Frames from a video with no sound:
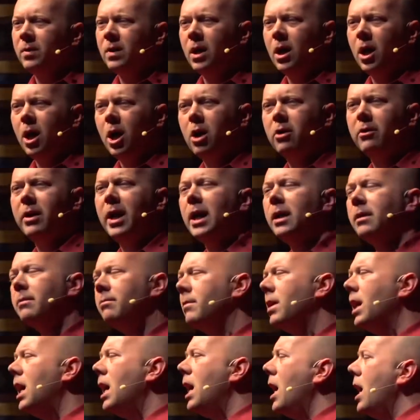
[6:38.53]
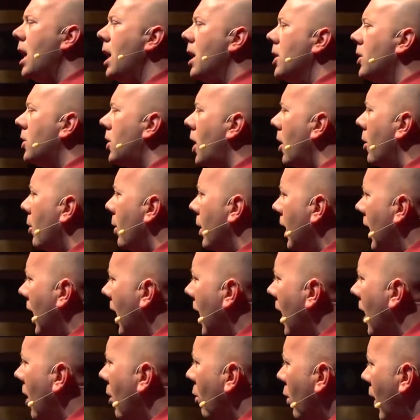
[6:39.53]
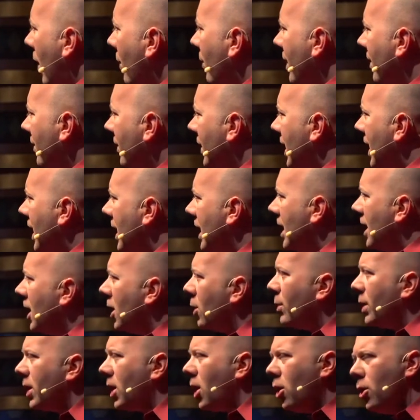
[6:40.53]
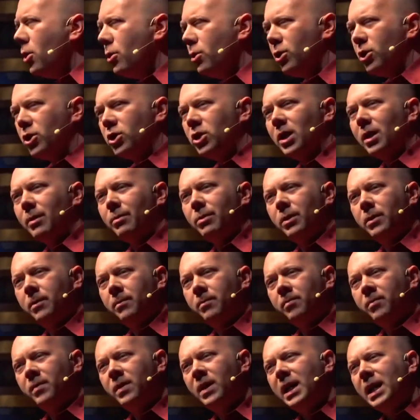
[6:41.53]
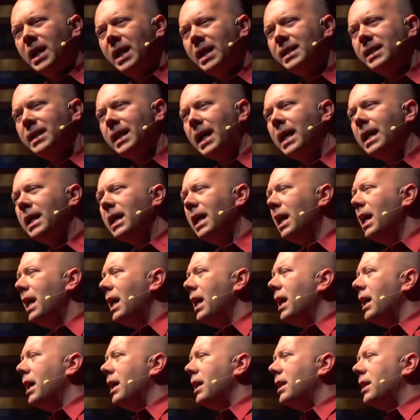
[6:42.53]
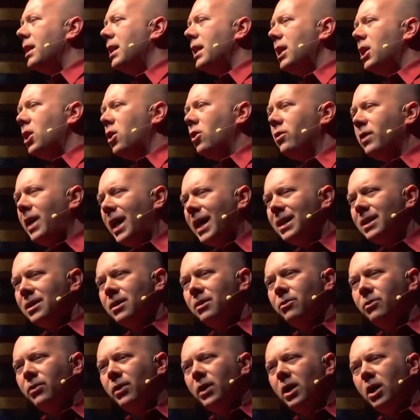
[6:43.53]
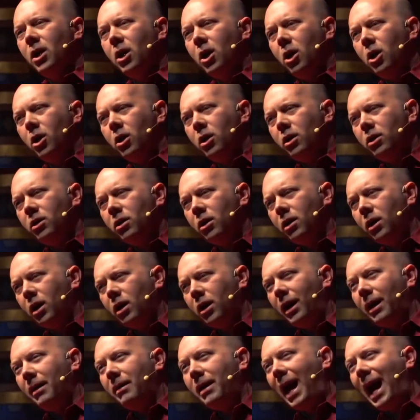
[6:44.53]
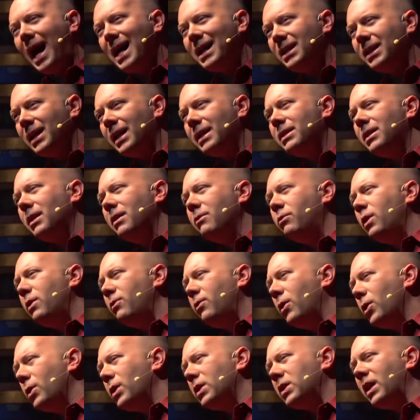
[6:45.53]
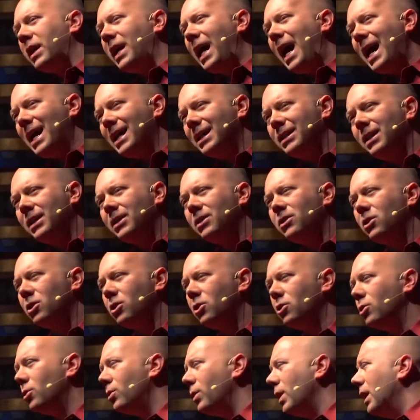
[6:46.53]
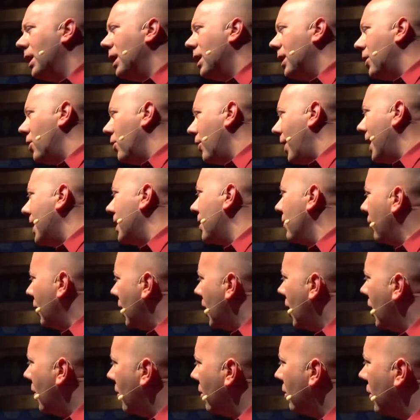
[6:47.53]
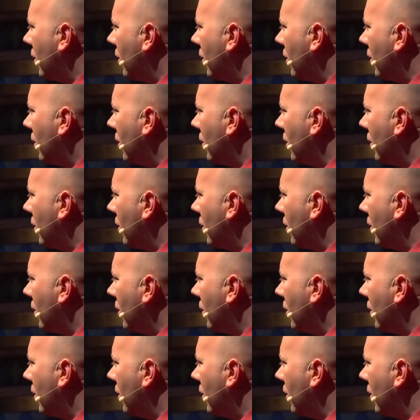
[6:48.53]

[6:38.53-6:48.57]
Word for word: All right. So, what we've seen here with ownership is that the collective uh, access, if we focus on access to collectively owned